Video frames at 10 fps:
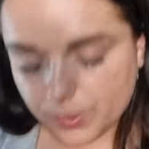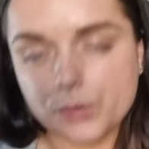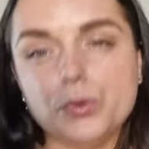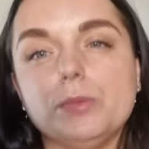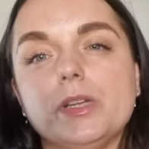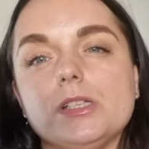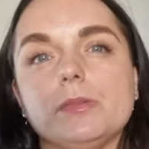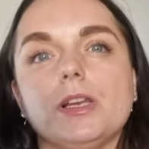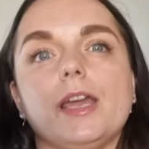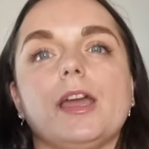but it wouldn't be
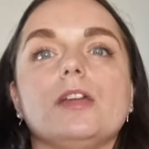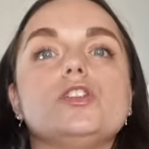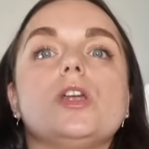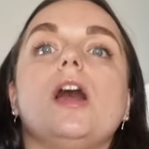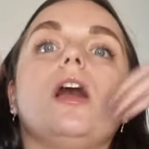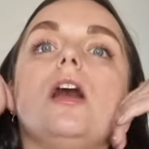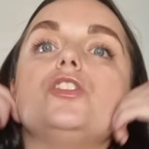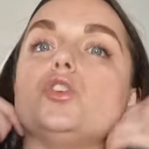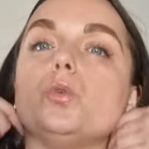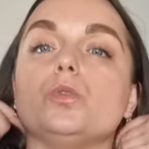something like I
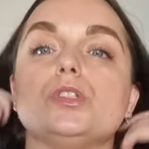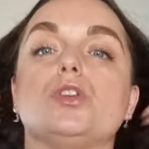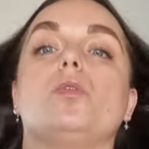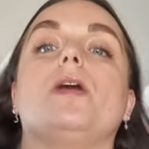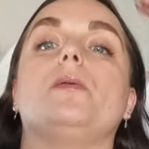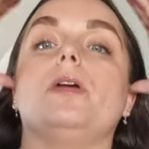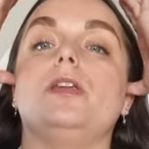chose to go out,